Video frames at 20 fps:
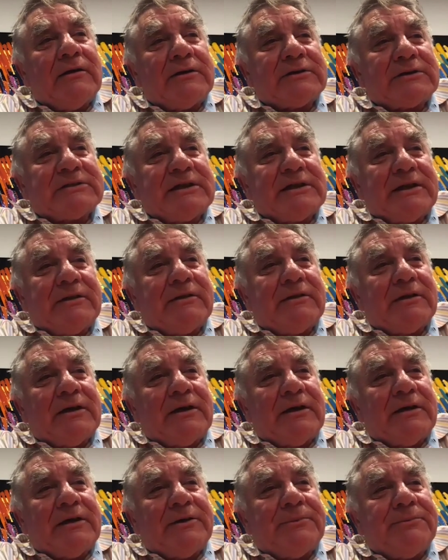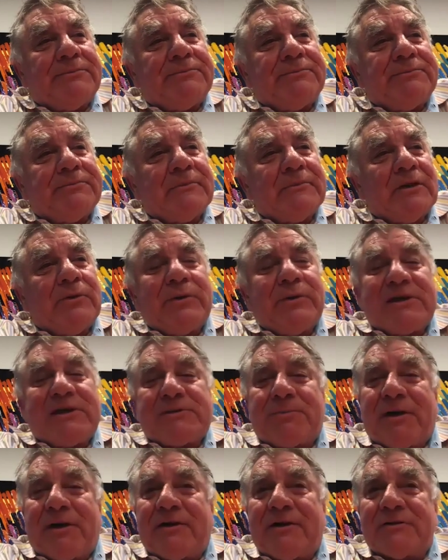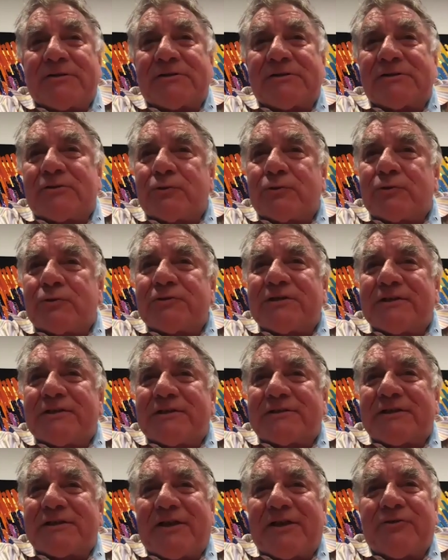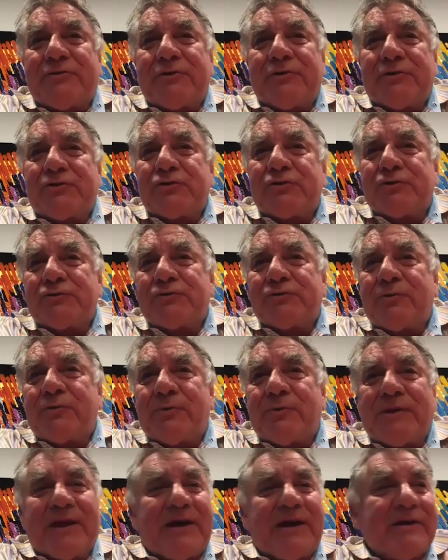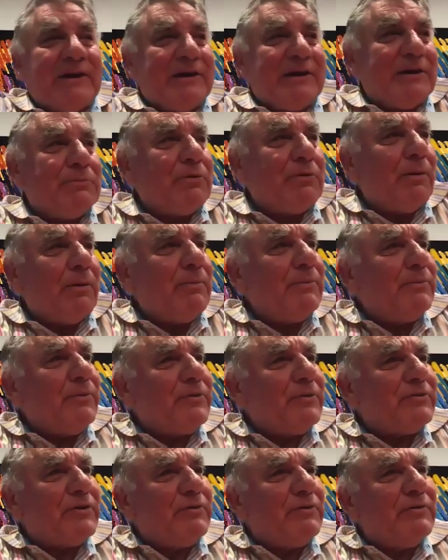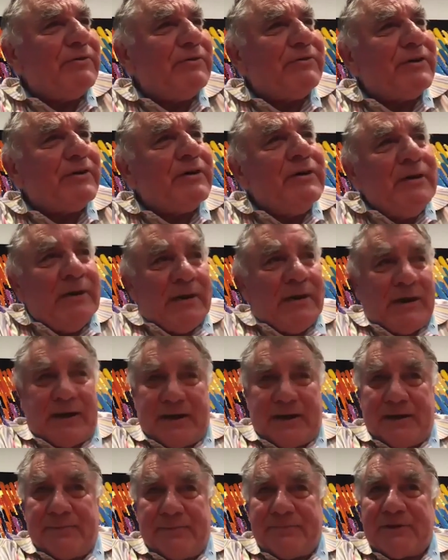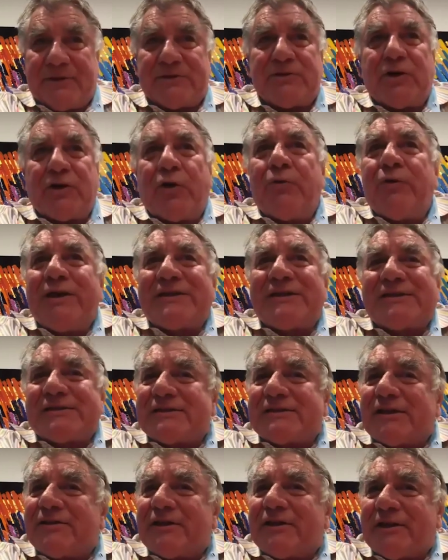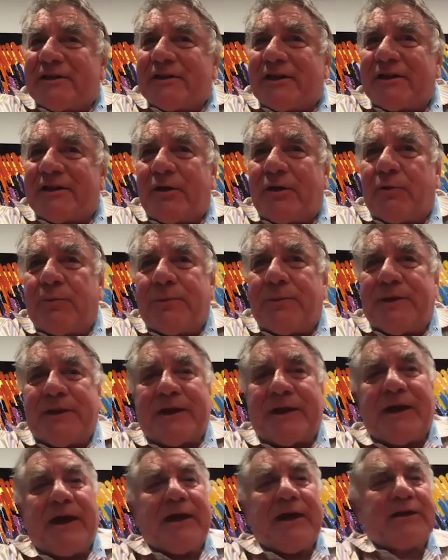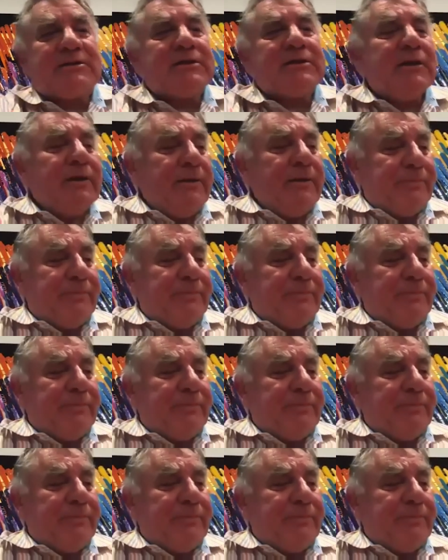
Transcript: I said, Louise Brown's daughter has had 2 children without any problem whatsoever. There's no reason to think that that will be the case.